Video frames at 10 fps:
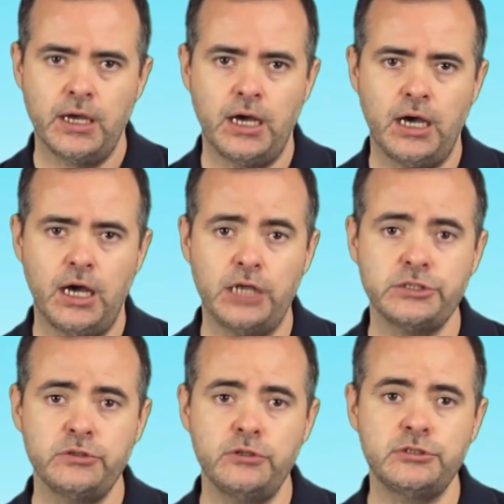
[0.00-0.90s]

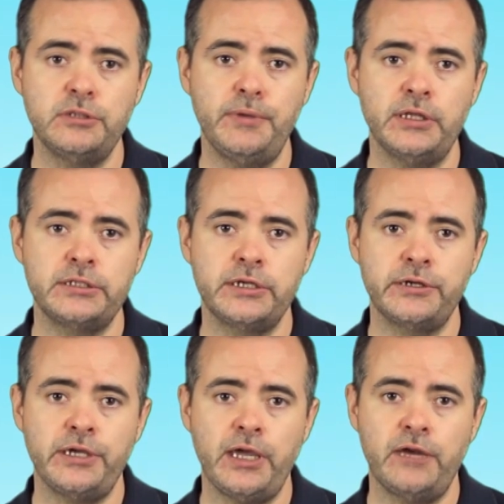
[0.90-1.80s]
Also, those in the
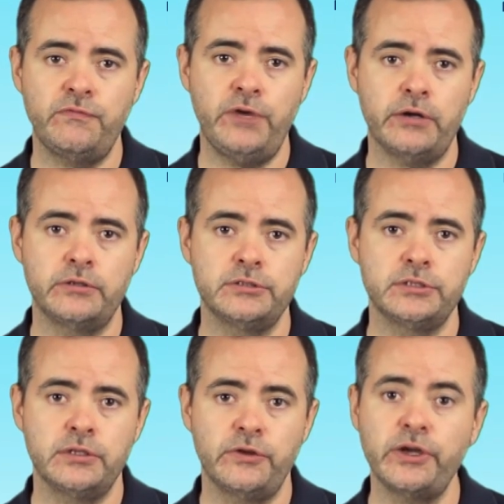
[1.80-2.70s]
military and
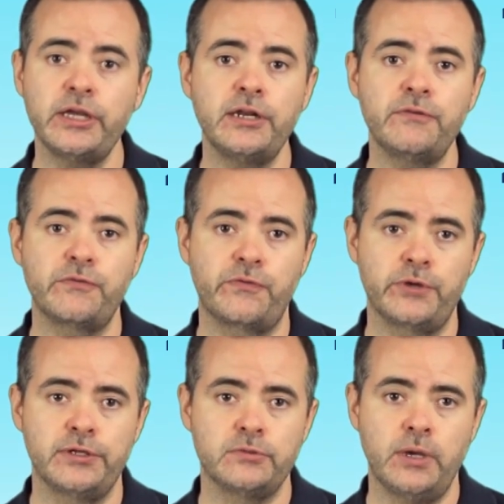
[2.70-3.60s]
veterans, they're going to get in for
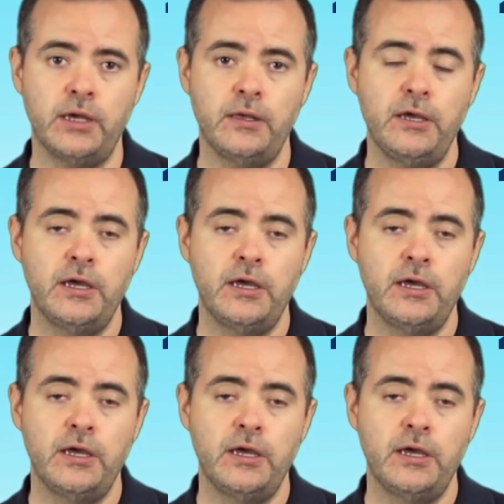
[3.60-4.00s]
free as well.